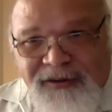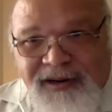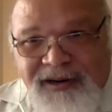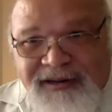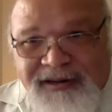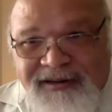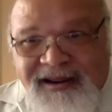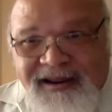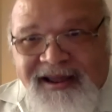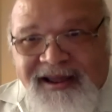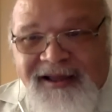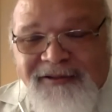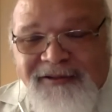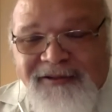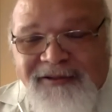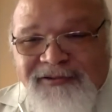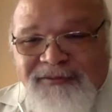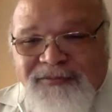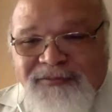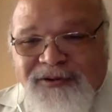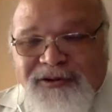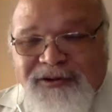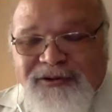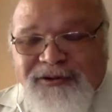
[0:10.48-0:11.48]
now,
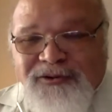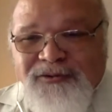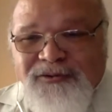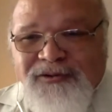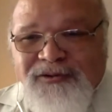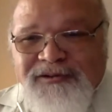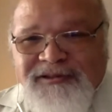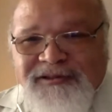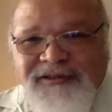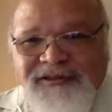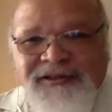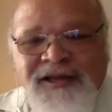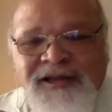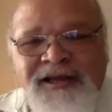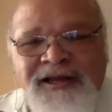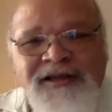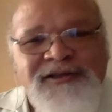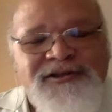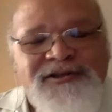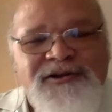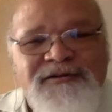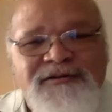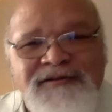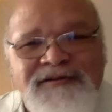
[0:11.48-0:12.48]
someone who was a
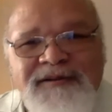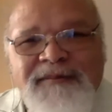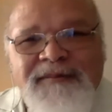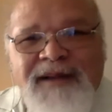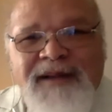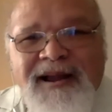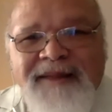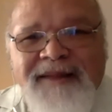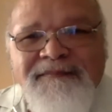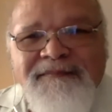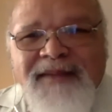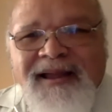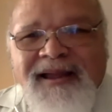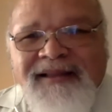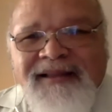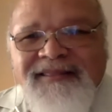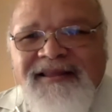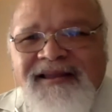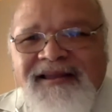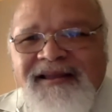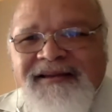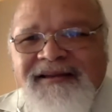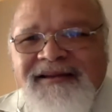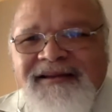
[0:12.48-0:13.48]
student of mine back then
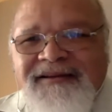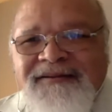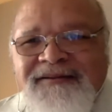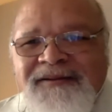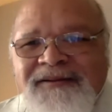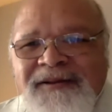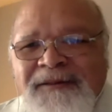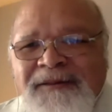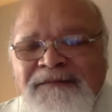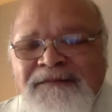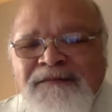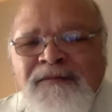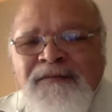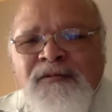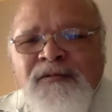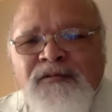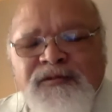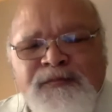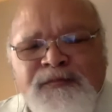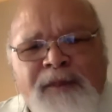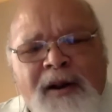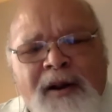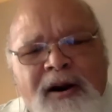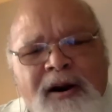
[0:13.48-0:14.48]
and was
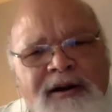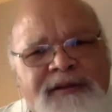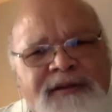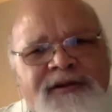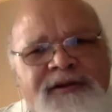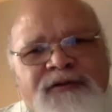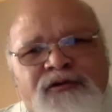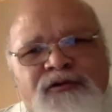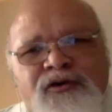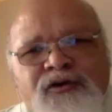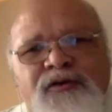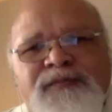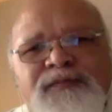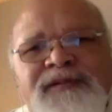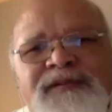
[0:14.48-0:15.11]
part of the group that